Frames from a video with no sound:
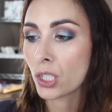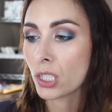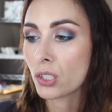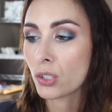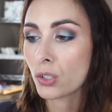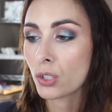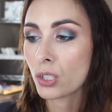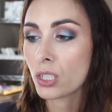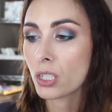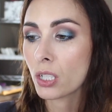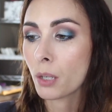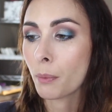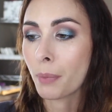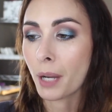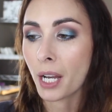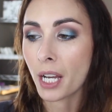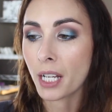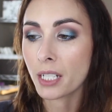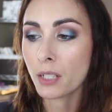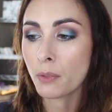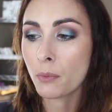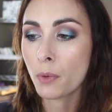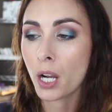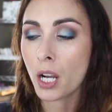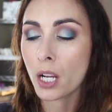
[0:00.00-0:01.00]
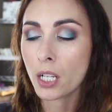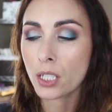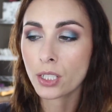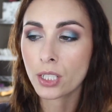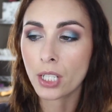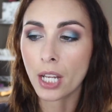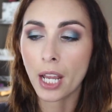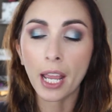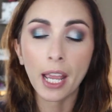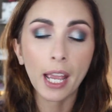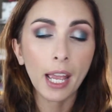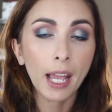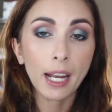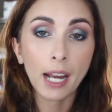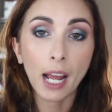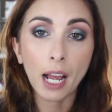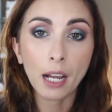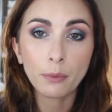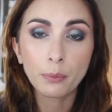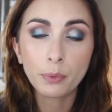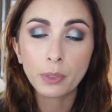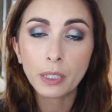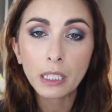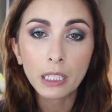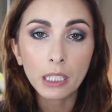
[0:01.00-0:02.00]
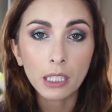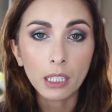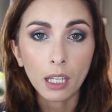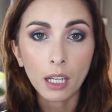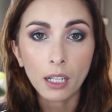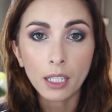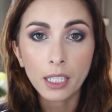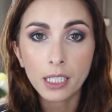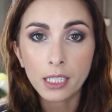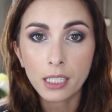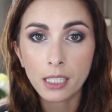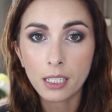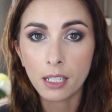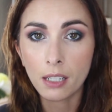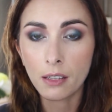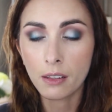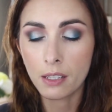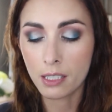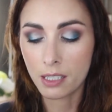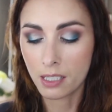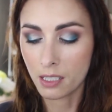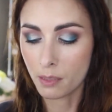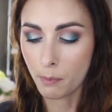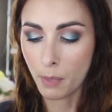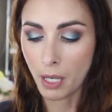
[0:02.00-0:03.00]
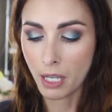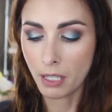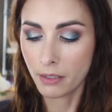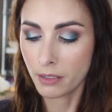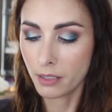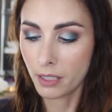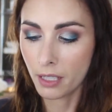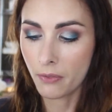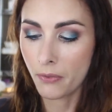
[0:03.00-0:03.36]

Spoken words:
It's just a body wash, and I really liked the smell.